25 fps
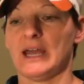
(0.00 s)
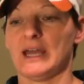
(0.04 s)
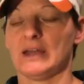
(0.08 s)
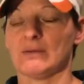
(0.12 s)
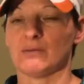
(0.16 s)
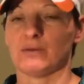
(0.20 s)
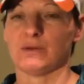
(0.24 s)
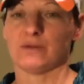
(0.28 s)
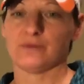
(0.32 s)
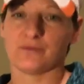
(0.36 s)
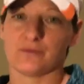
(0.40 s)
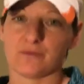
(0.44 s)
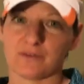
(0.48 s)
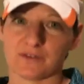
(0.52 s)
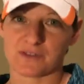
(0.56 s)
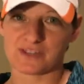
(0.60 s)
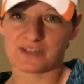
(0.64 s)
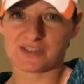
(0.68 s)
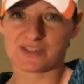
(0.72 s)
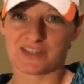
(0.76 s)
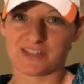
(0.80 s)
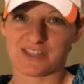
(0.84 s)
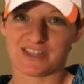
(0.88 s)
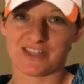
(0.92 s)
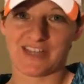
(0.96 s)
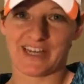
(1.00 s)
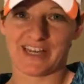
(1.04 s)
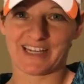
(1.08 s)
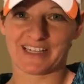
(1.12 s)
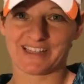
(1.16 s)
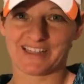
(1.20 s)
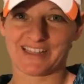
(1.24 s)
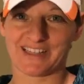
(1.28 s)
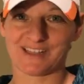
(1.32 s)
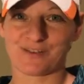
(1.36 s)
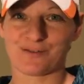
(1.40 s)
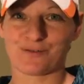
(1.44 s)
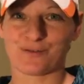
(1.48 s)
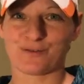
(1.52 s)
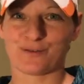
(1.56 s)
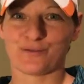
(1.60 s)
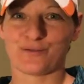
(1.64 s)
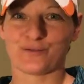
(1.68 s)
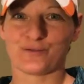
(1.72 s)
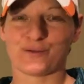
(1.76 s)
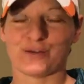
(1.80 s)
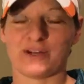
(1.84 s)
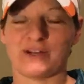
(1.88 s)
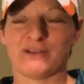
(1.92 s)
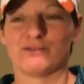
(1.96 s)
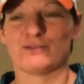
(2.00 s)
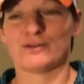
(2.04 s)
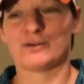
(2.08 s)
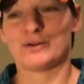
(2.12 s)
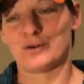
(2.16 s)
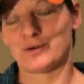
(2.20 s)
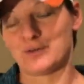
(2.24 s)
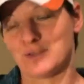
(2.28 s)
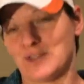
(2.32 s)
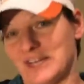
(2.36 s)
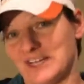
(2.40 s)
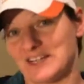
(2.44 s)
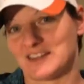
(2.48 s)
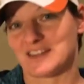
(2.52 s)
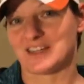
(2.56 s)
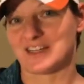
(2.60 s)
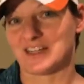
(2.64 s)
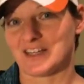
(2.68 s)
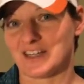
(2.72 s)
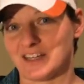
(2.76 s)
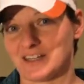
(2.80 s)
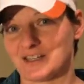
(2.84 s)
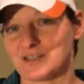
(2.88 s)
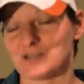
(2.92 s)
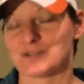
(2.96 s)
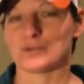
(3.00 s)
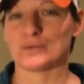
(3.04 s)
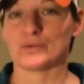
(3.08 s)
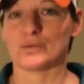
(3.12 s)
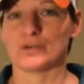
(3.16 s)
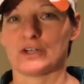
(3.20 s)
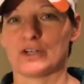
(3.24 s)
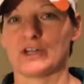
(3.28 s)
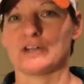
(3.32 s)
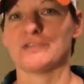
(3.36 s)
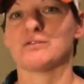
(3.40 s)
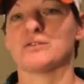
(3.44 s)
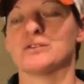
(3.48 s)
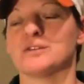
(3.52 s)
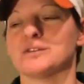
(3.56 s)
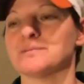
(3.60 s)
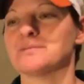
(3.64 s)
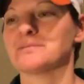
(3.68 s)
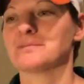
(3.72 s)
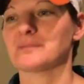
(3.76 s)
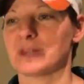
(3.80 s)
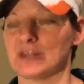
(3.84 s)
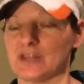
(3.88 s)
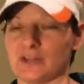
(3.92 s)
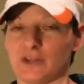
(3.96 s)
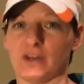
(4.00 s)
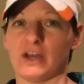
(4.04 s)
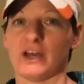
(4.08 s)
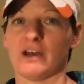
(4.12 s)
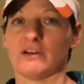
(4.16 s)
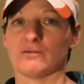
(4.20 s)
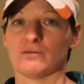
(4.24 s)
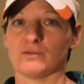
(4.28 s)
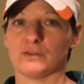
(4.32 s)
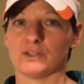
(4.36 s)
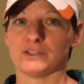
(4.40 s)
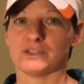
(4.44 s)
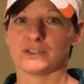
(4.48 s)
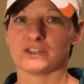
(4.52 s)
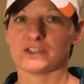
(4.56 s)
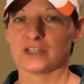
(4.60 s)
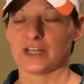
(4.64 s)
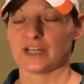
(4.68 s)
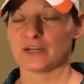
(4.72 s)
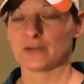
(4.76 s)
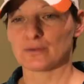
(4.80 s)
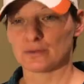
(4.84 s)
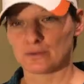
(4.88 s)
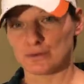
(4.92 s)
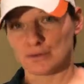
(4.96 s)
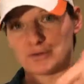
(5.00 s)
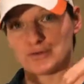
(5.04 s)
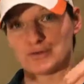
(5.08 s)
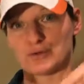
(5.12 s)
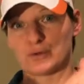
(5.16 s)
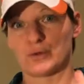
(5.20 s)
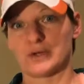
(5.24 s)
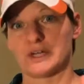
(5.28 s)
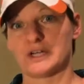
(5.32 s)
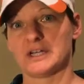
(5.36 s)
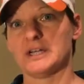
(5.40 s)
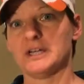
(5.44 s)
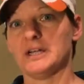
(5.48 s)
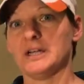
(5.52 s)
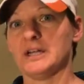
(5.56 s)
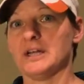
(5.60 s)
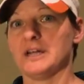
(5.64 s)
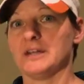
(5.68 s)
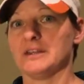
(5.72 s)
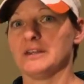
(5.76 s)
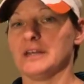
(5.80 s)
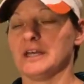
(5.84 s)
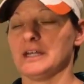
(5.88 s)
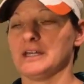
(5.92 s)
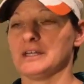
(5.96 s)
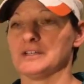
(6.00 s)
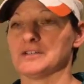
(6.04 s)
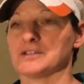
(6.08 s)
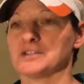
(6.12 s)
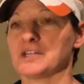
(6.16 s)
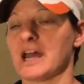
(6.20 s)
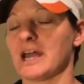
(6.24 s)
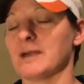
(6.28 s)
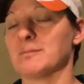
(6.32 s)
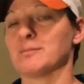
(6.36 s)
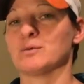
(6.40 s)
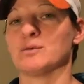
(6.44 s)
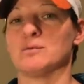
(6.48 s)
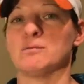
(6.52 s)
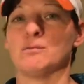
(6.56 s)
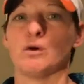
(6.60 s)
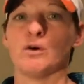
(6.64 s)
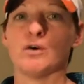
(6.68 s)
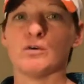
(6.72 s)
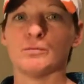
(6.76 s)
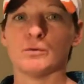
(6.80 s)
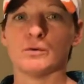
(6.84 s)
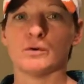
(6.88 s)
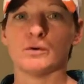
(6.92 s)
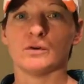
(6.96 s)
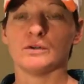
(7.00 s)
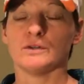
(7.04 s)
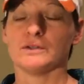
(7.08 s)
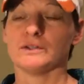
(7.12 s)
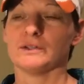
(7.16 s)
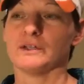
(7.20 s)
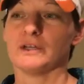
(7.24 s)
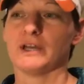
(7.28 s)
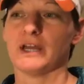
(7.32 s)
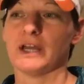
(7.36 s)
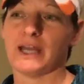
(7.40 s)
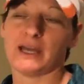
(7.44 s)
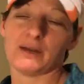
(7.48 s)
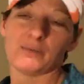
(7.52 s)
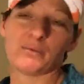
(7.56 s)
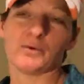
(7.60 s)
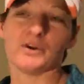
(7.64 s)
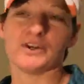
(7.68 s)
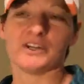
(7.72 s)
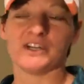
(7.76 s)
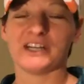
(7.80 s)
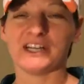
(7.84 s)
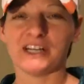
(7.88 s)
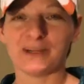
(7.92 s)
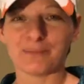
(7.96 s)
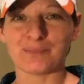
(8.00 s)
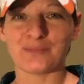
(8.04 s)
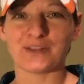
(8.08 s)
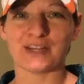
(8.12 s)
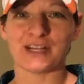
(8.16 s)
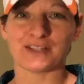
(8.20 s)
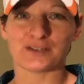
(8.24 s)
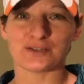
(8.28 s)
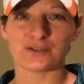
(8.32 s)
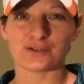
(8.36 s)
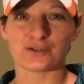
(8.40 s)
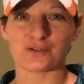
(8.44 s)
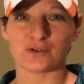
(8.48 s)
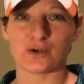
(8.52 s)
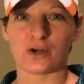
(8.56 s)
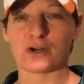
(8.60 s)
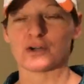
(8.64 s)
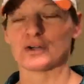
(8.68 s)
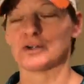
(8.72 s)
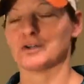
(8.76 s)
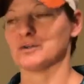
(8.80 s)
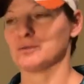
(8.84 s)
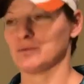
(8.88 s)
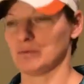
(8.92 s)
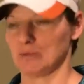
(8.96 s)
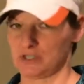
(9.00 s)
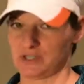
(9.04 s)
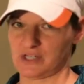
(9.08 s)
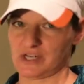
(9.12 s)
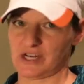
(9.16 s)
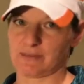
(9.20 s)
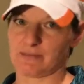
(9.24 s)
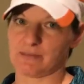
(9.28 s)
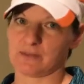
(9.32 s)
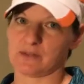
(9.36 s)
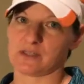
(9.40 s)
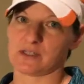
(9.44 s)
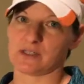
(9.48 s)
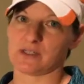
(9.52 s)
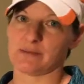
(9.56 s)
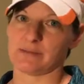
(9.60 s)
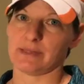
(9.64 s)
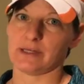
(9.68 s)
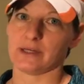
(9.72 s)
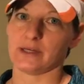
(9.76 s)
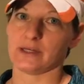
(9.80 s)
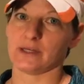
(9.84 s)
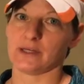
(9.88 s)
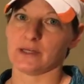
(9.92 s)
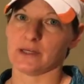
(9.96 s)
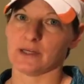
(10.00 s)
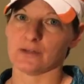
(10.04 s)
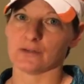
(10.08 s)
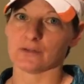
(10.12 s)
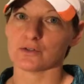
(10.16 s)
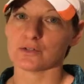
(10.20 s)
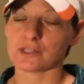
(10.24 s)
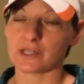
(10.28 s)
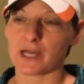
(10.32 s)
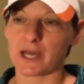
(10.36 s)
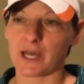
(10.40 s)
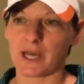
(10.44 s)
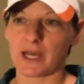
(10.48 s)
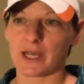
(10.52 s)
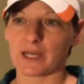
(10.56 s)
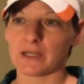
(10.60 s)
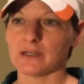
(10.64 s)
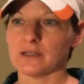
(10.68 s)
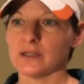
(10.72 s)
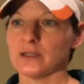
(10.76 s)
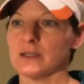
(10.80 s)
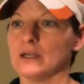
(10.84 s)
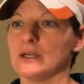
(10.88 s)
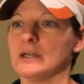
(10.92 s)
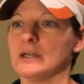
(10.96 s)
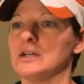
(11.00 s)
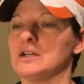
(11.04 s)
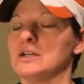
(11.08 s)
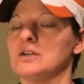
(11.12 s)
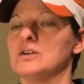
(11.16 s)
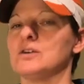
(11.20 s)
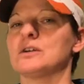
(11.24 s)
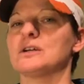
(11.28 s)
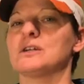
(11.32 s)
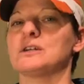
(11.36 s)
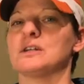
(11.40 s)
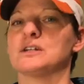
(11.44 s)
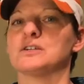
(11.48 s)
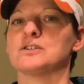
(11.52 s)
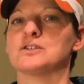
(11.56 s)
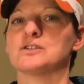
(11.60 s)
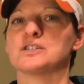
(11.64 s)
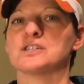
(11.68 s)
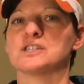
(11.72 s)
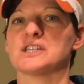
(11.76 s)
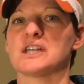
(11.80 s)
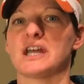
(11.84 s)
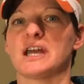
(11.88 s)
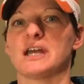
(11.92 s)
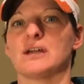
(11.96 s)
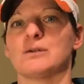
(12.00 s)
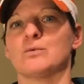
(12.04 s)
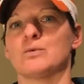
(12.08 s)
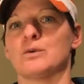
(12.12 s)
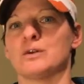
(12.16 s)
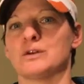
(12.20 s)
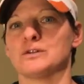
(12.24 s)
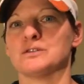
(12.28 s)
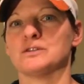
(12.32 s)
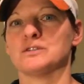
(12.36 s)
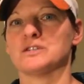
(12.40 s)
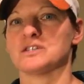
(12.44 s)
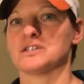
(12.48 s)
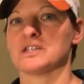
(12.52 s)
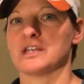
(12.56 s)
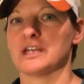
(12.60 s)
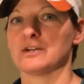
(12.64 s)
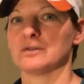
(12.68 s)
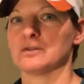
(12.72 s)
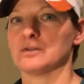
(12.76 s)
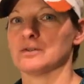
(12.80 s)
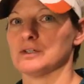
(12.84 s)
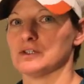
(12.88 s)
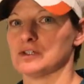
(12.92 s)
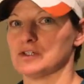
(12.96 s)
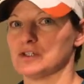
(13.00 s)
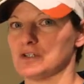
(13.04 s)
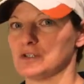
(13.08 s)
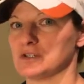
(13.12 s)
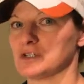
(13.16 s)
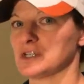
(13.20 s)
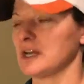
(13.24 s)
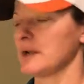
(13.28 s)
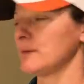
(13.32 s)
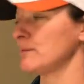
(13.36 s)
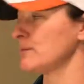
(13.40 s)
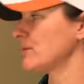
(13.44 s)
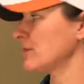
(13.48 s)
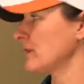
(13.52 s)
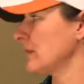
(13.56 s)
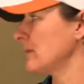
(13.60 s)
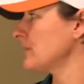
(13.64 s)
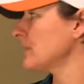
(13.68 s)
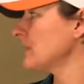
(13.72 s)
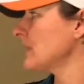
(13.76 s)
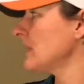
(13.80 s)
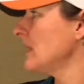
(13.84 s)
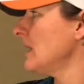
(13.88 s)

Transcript: and we've stood like this for forever or like this or whatever, and you have one sacral joint that is hypermobile and one hip that is stronger, which happens to be on the other side, you can understand where the sacral issues come from.